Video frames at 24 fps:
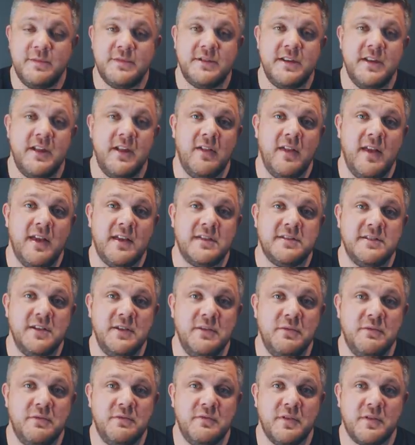seeing Alexei
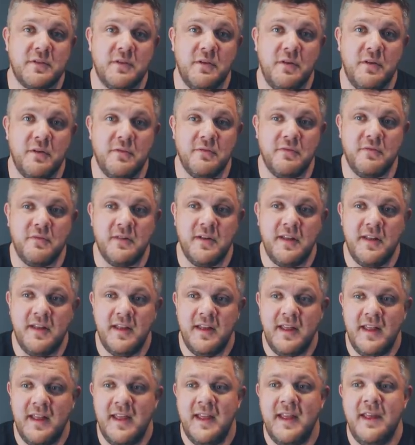Novikov
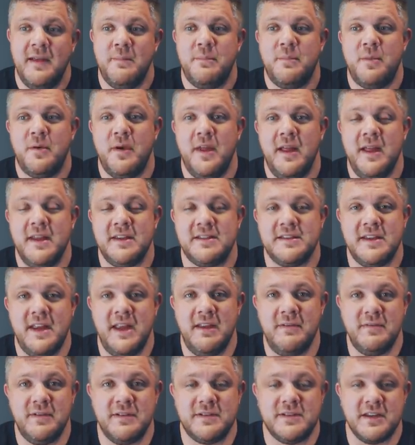press
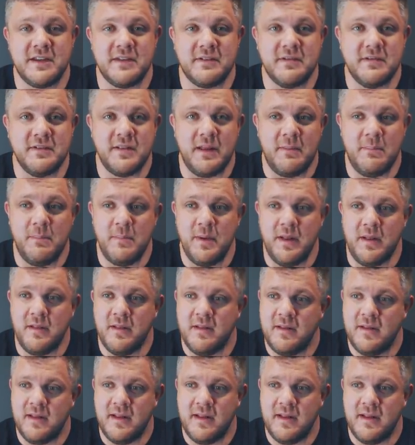every single dumbbell.